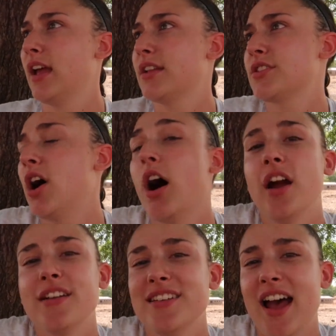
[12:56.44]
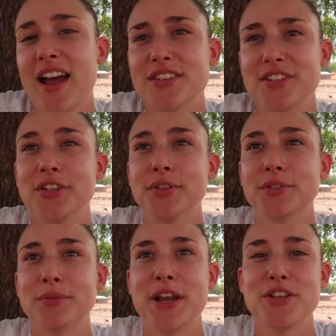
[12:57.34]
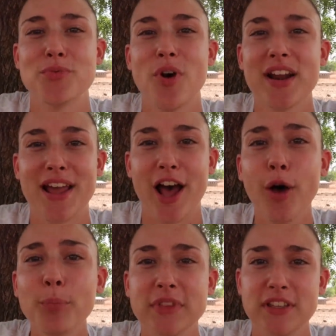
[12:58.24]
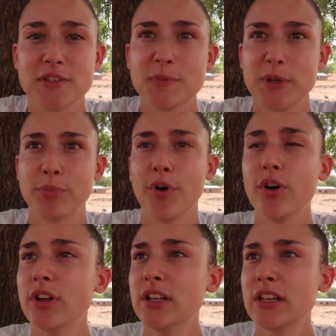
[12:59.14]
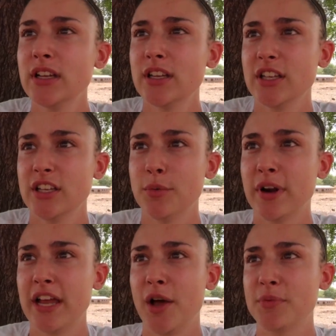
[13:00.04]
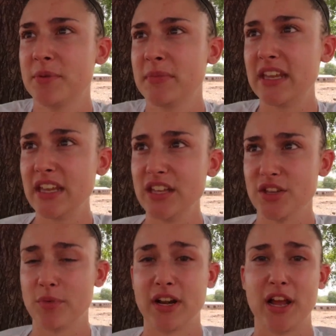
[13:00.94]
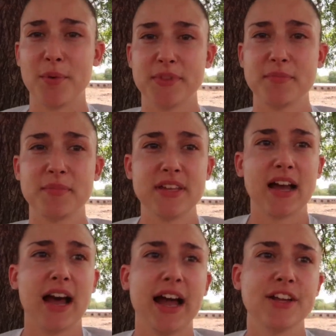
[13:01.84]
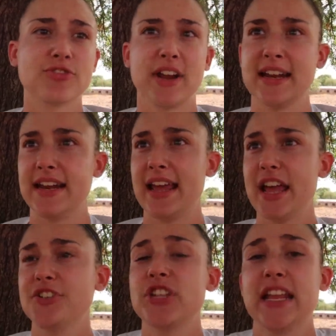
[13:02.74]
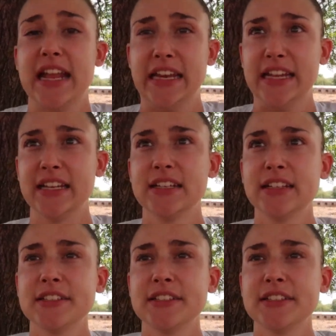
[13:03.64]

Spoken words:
It's hard not to when you want to help these people. You want to help them eat, you want to help them be hydrated, educated.